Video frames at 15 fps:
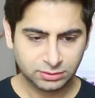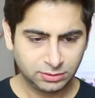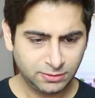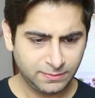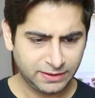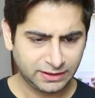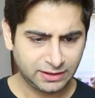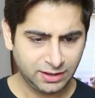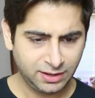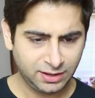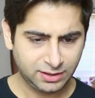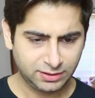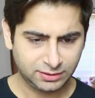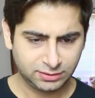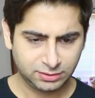Oh my
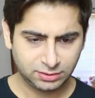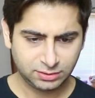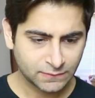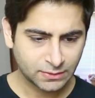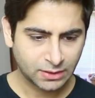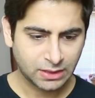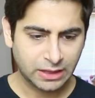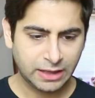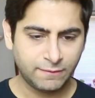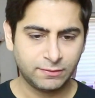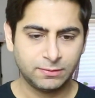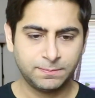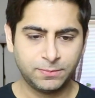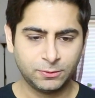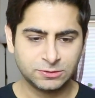god. I
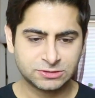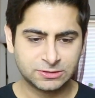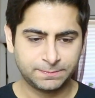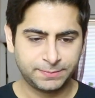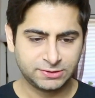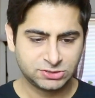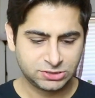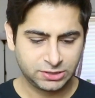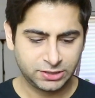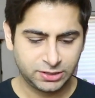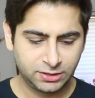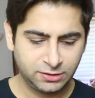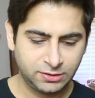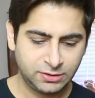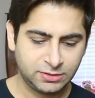will post a picture
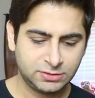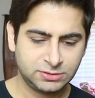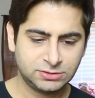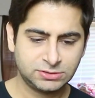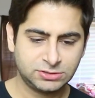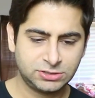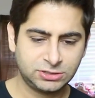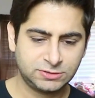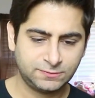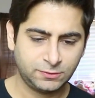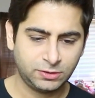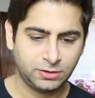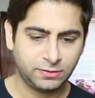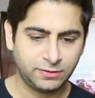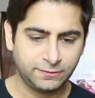here just
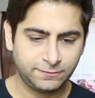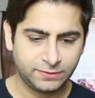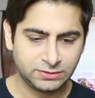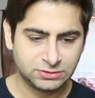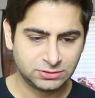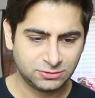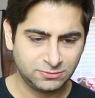for your reference.